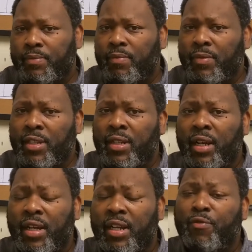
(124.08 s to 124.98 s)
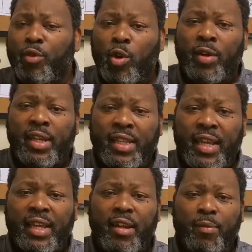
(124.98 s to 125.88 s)
if you know anything
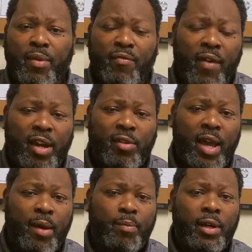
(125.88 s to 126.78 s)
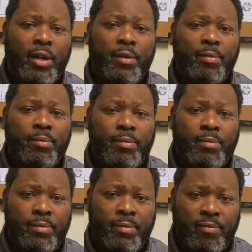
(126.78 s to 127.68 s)
and been following our
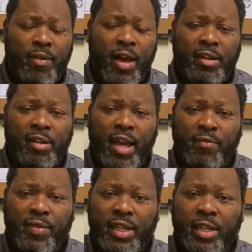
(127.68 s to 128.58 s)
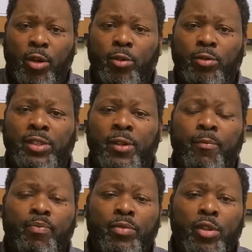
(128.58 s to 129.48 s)
videos,
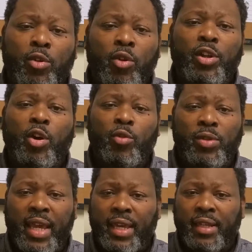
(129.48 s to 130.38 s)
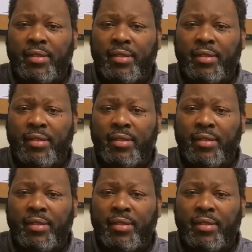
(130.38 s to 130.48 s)
you will know that